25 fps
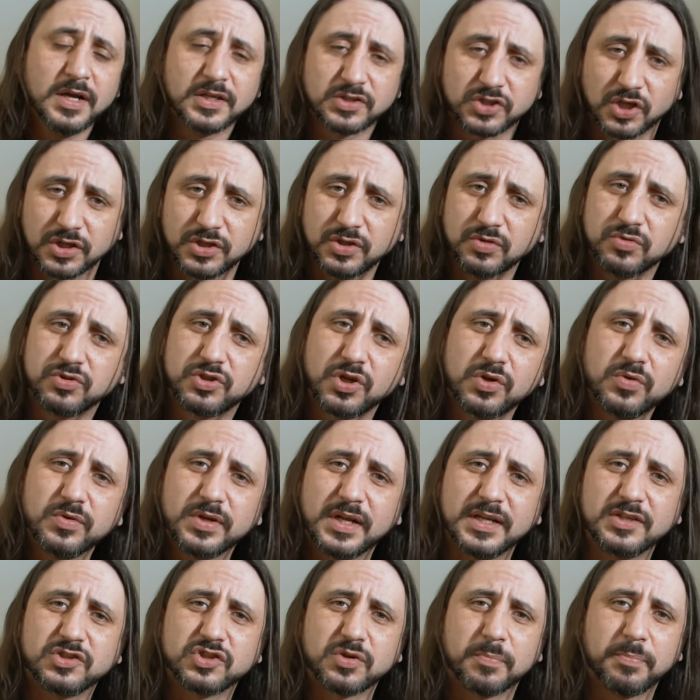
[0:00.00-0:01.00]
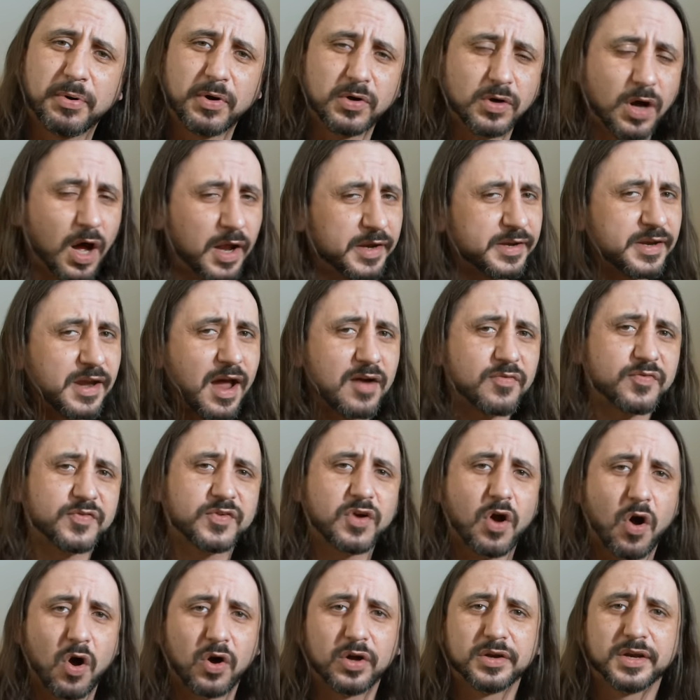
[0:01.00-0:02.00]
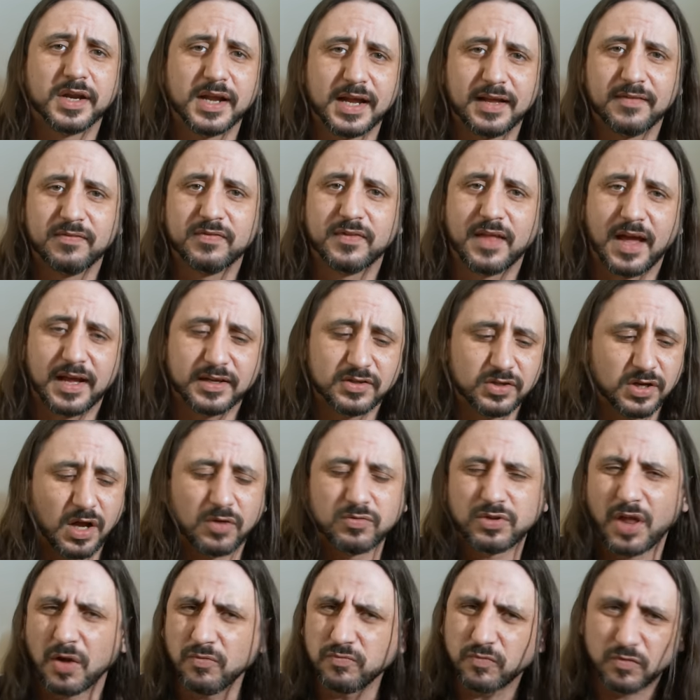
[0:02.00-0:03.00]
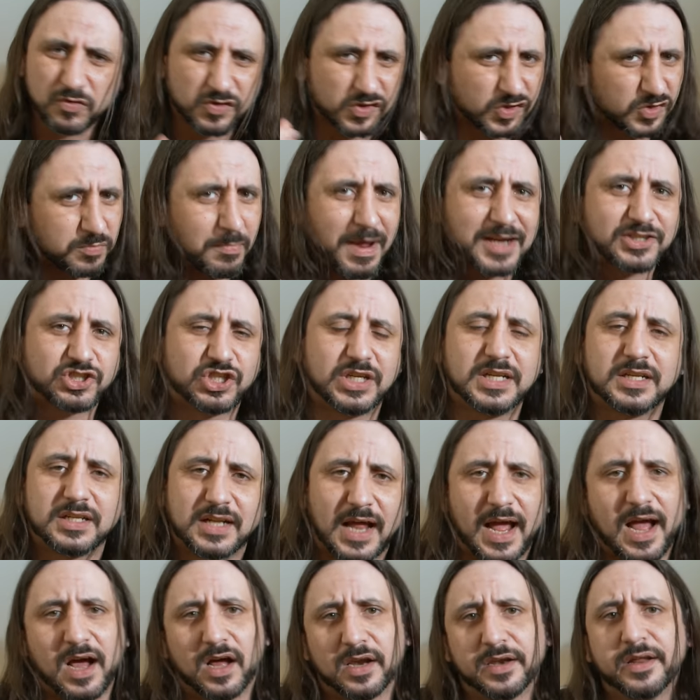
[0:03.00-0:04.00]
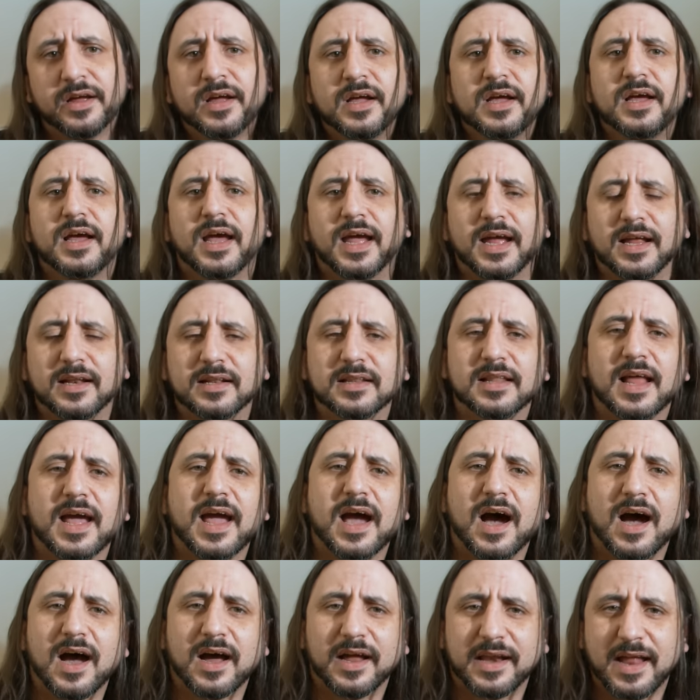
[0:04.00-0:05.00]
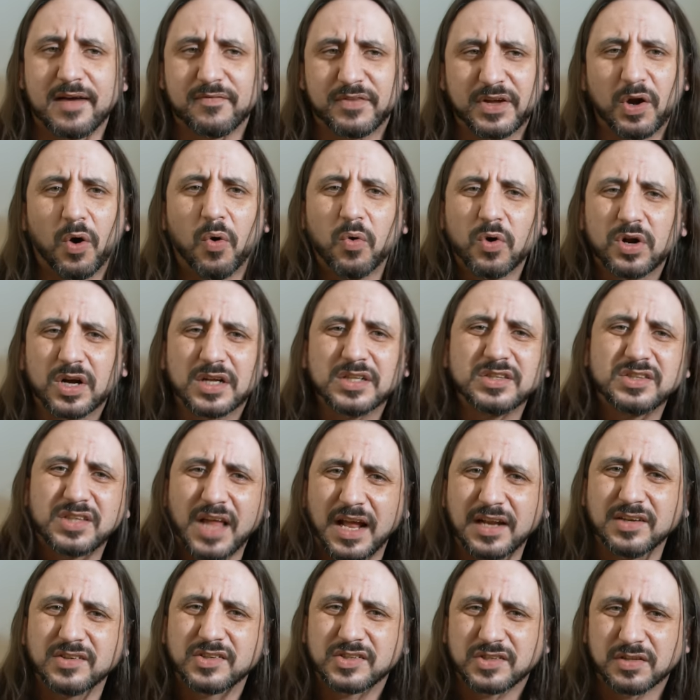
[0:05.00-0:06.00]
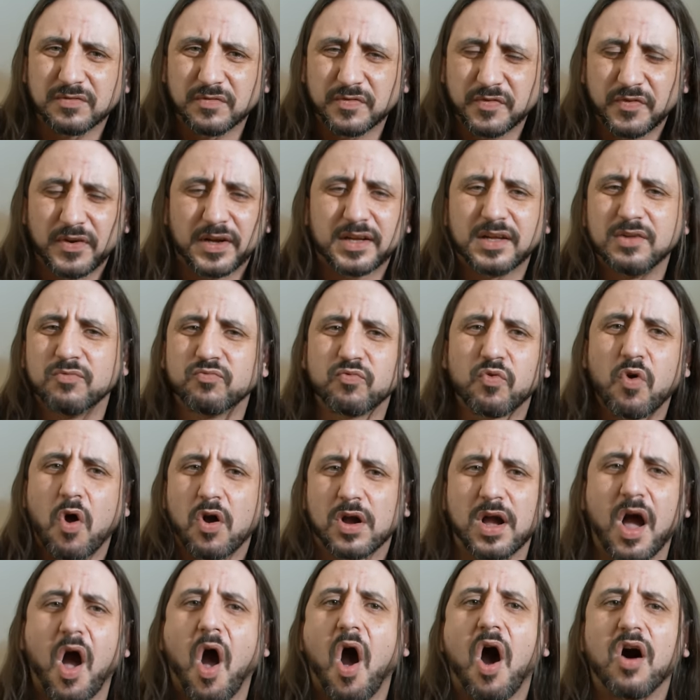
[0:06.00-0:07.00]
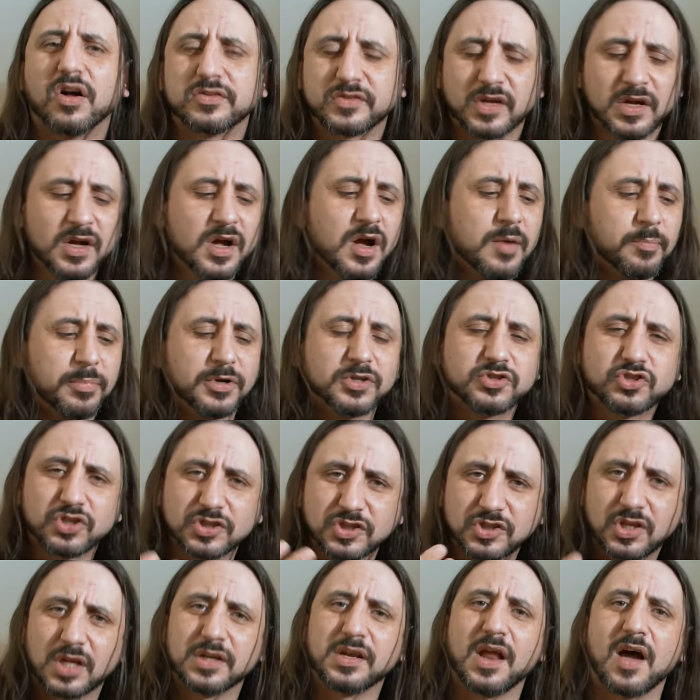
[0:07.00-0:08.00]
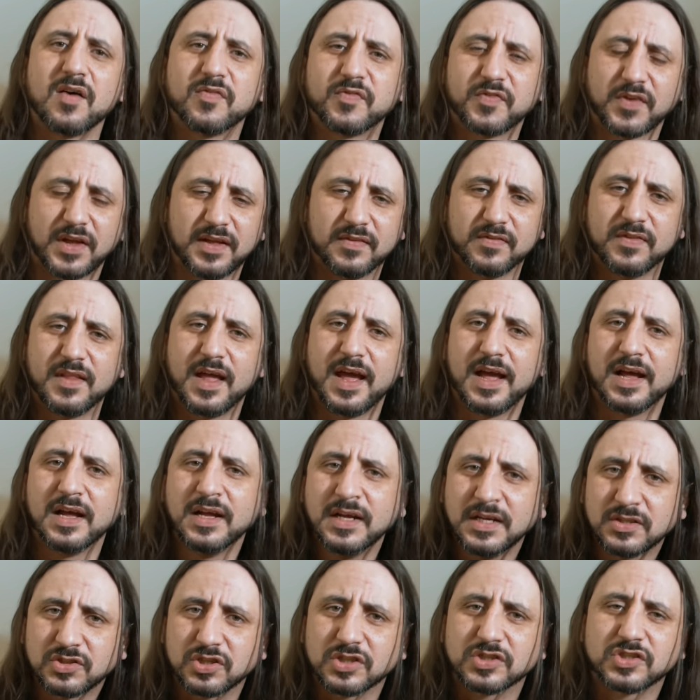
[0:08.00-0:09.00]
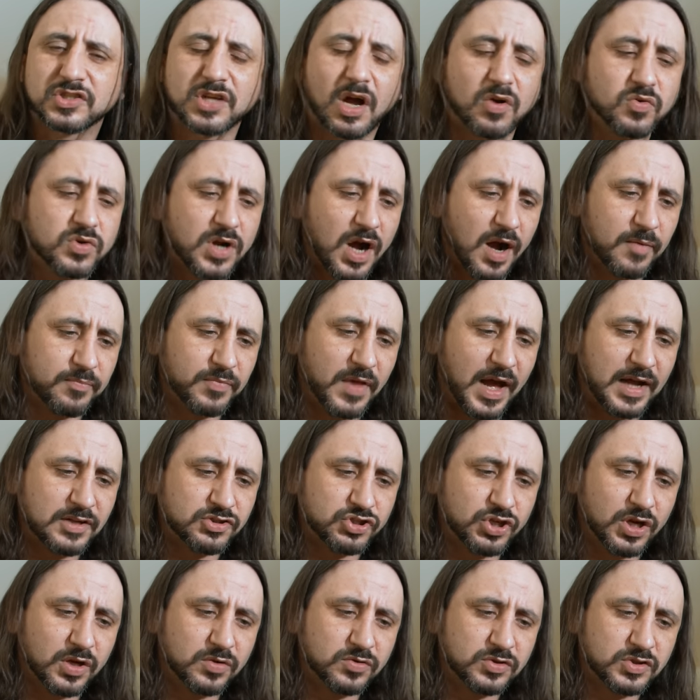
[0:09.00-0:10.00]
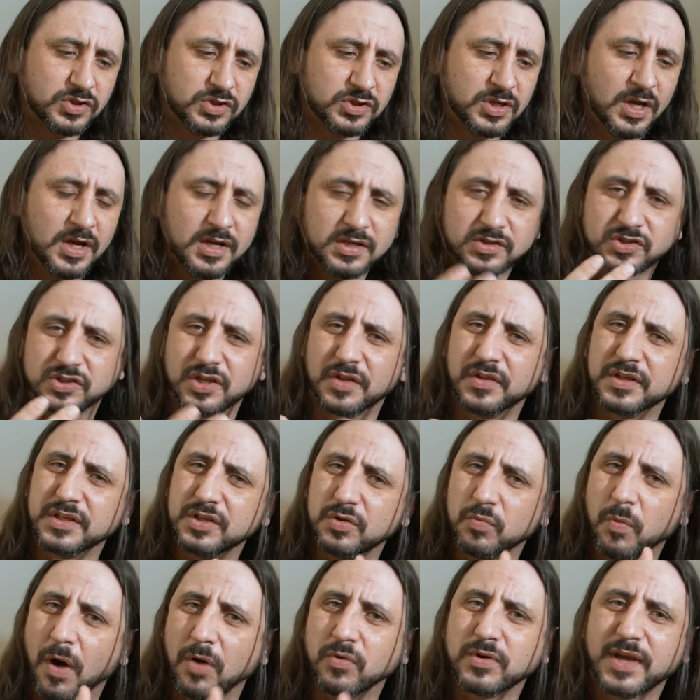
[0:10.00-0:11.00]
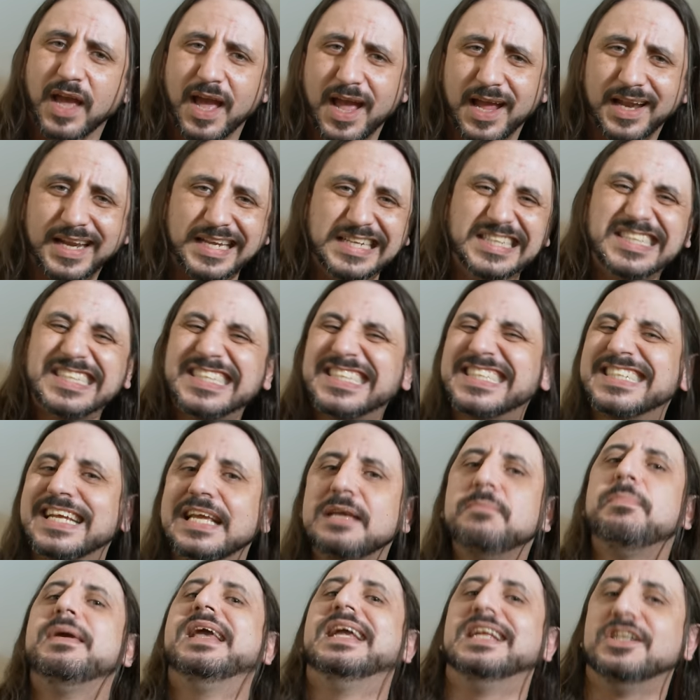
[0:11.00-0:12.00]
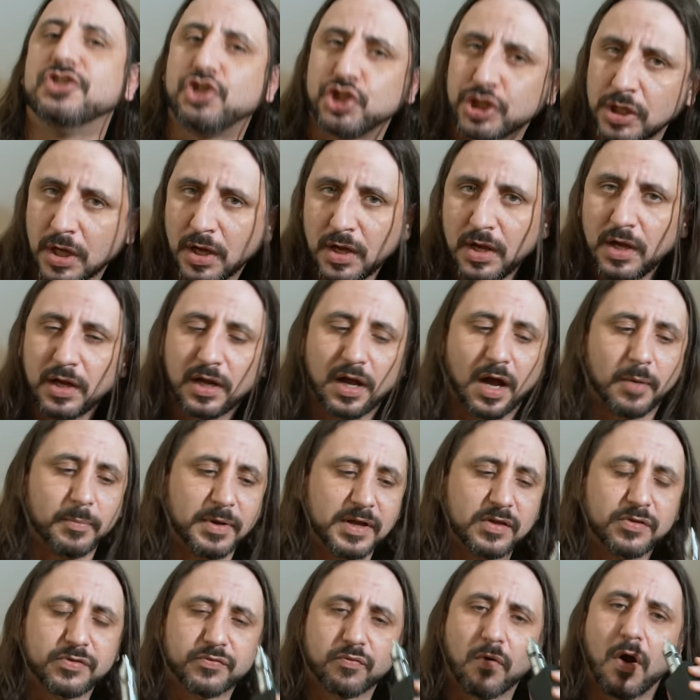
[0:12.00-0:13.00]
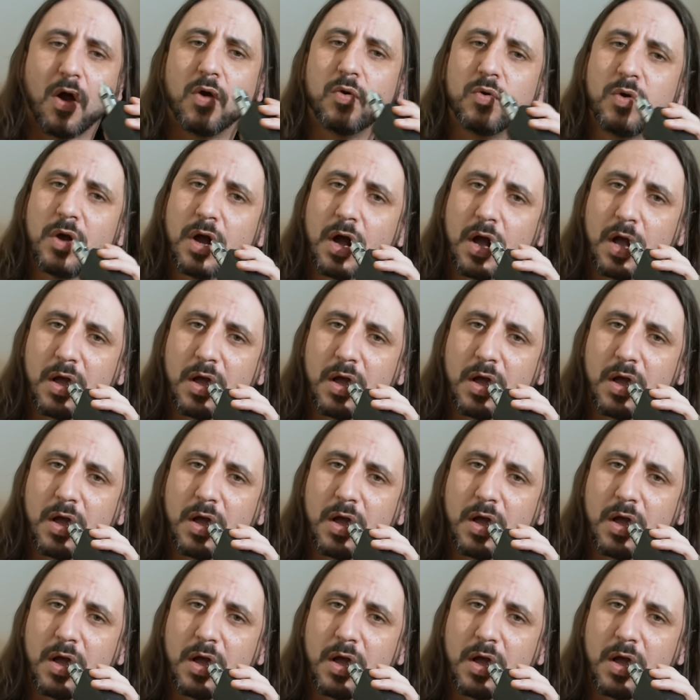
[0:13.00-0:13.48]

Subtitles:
So you do need to put enough cotton in there. You know, don't smash it down in there and have it all condensed and fucking rock hard, but just enough in there to soak up that juice so that you won't get any seepage coming through.